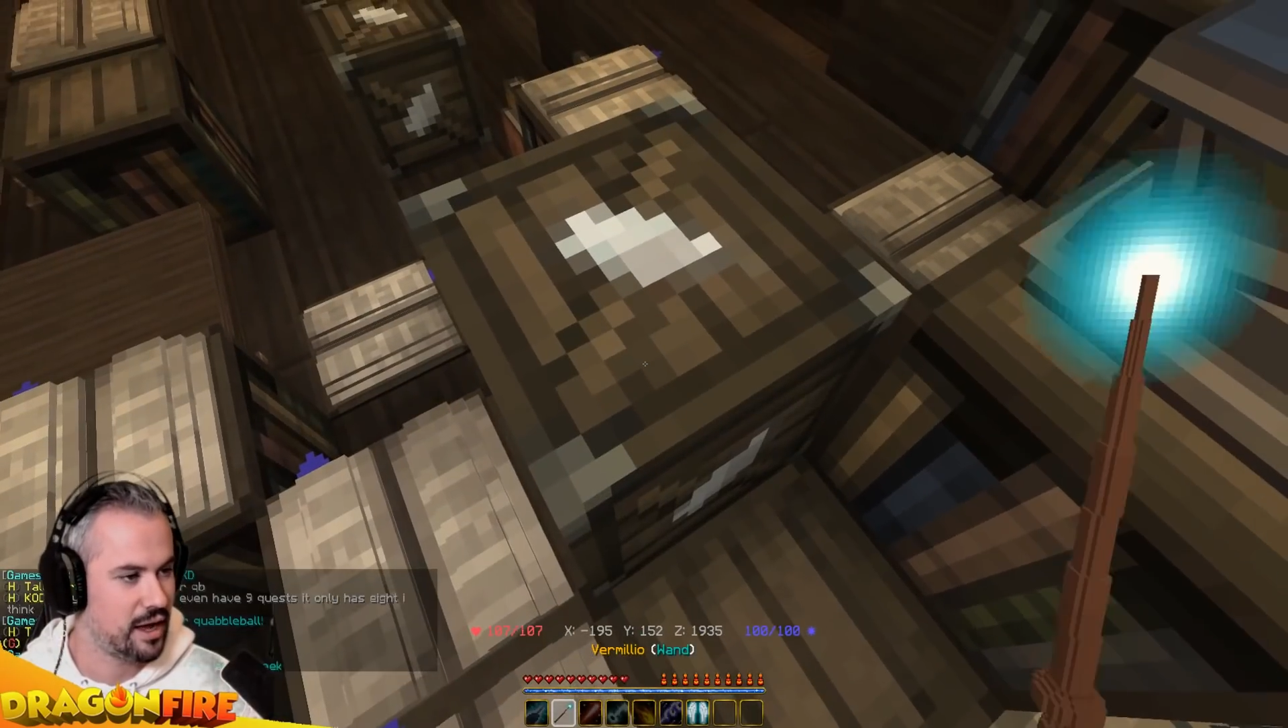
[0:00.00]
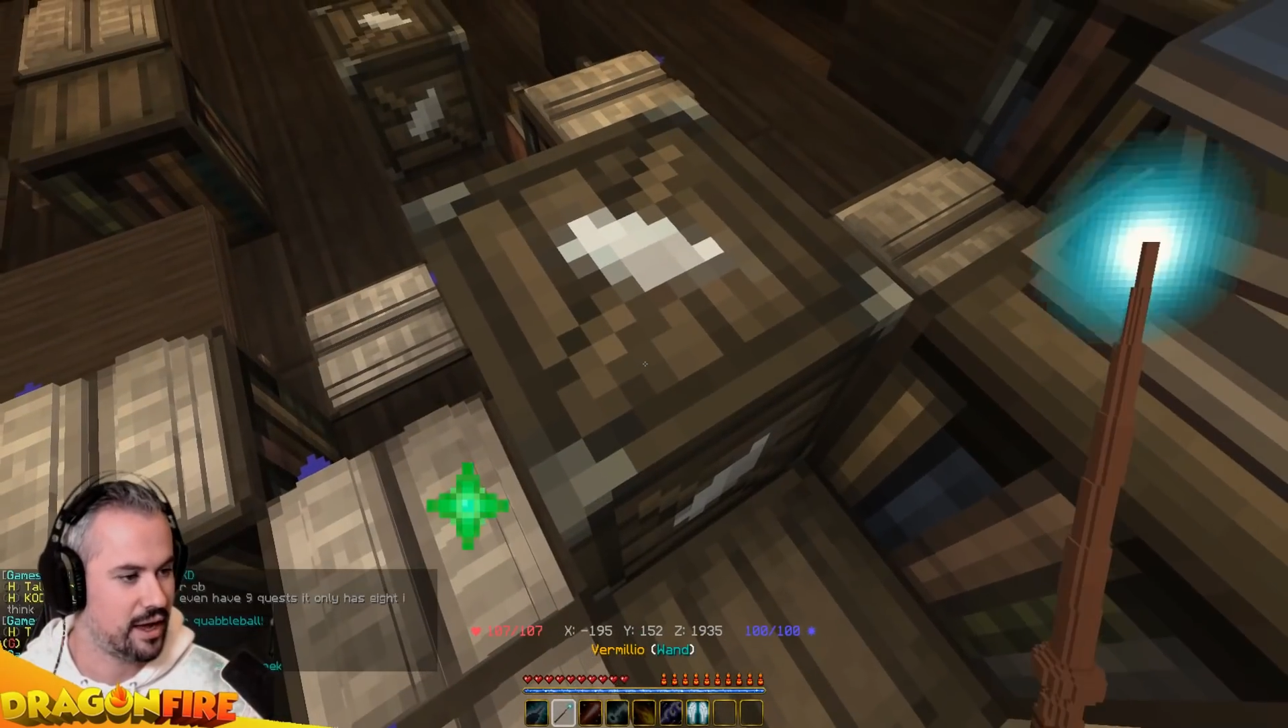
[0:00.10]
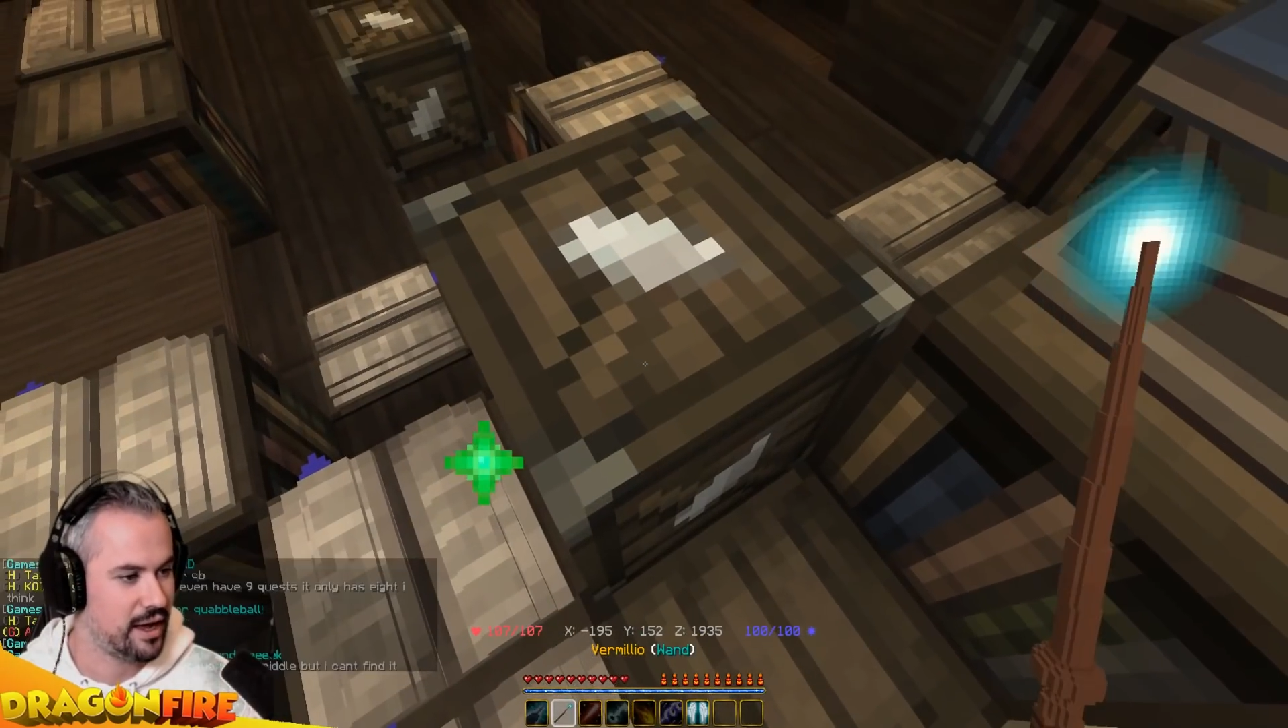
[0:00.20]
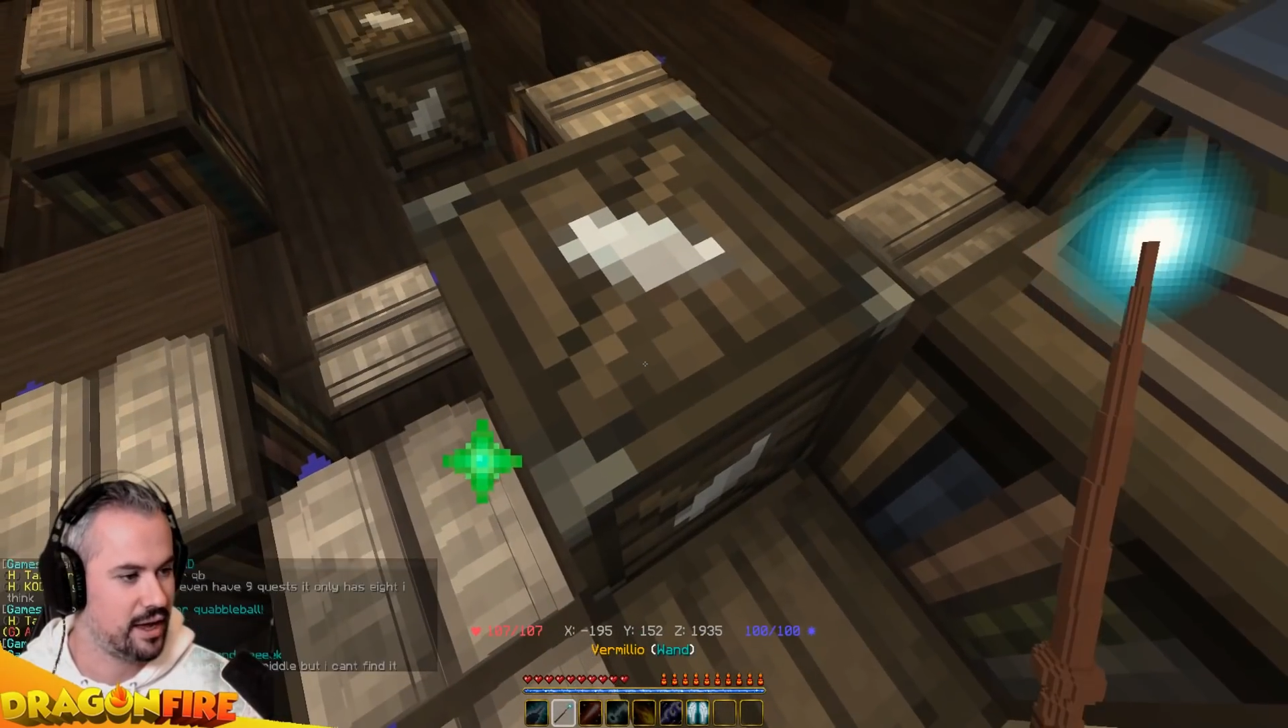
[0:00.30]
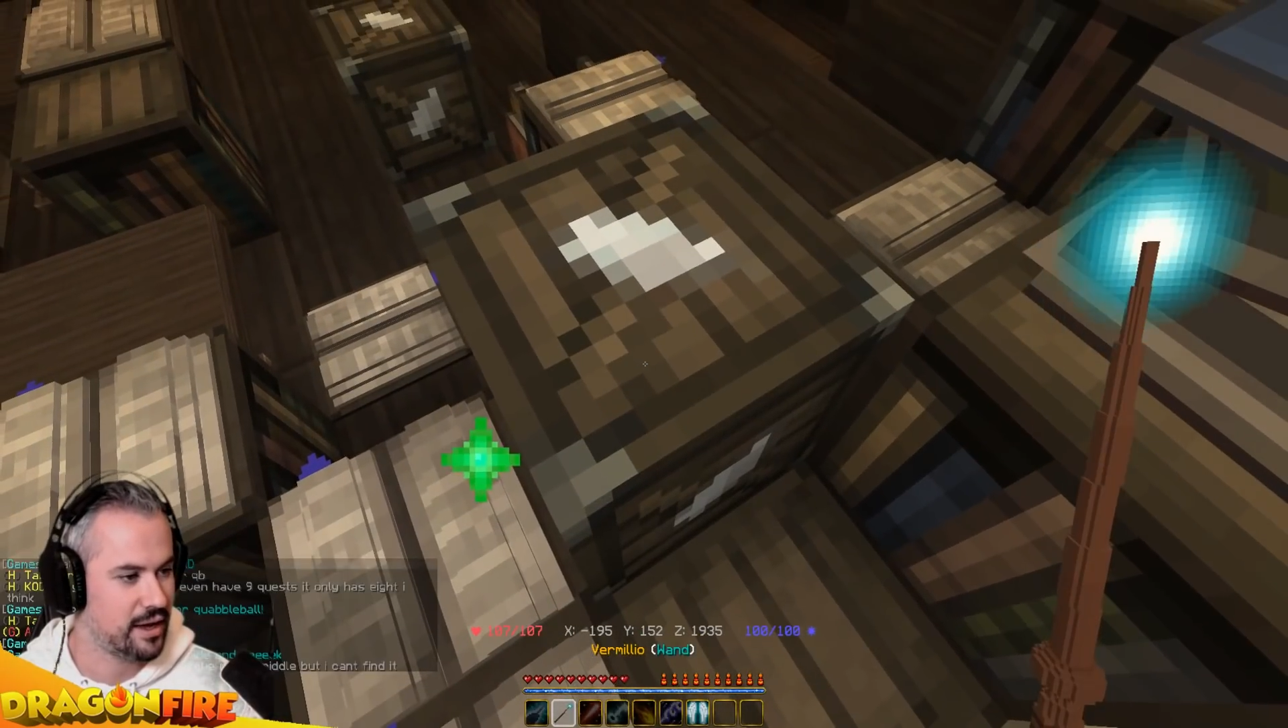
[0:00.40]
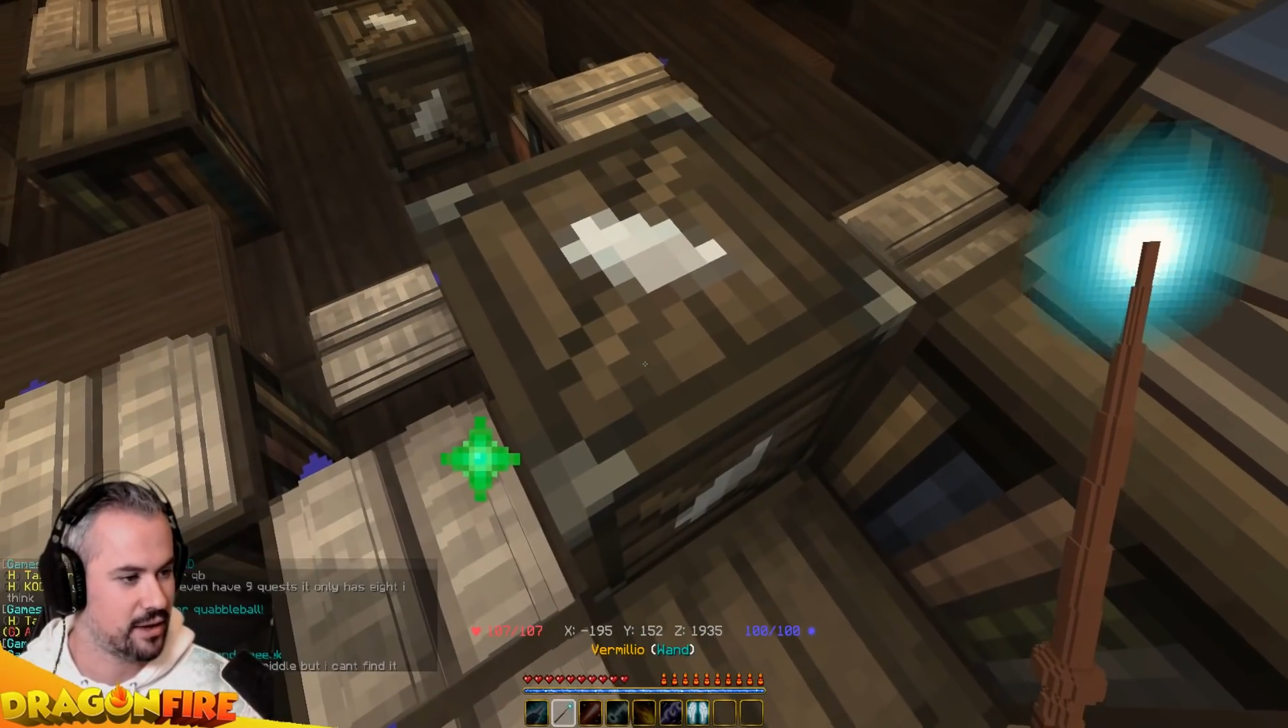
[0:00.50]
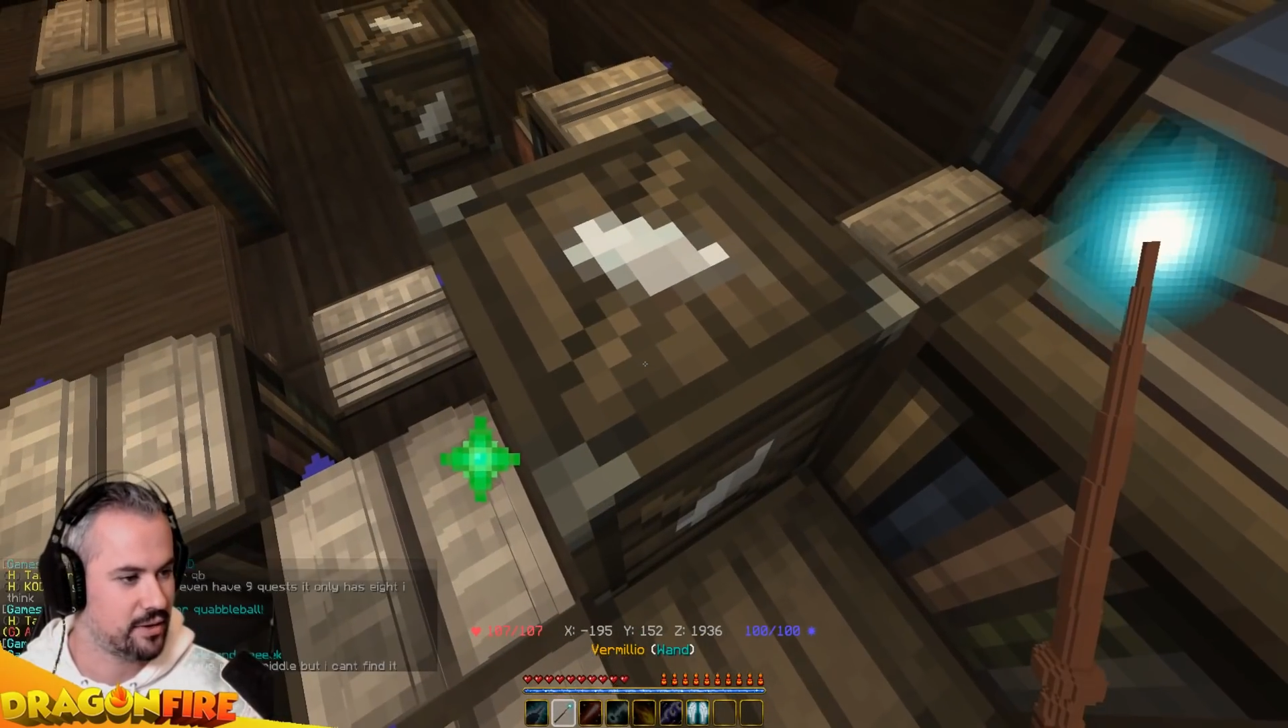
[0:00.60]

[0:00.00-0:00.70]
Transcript: Ah,